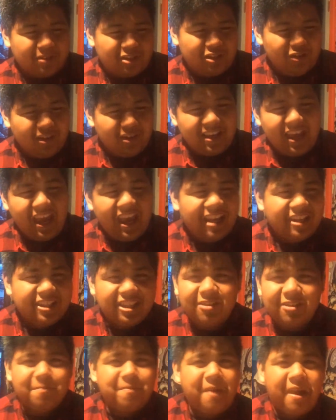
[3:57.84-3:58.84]
doing
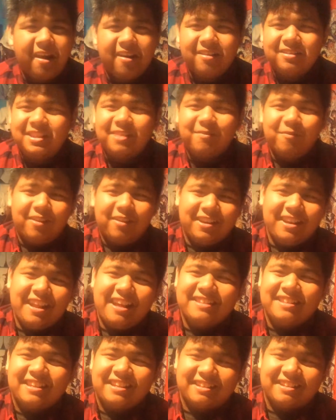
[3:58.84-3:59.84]
engine repairs and whatnot.
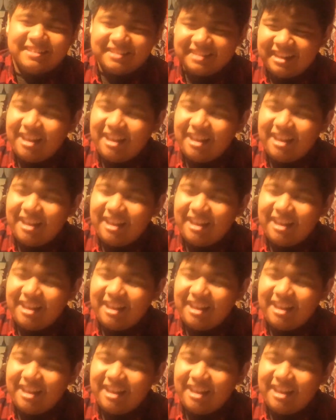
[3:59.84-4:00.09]
I was like,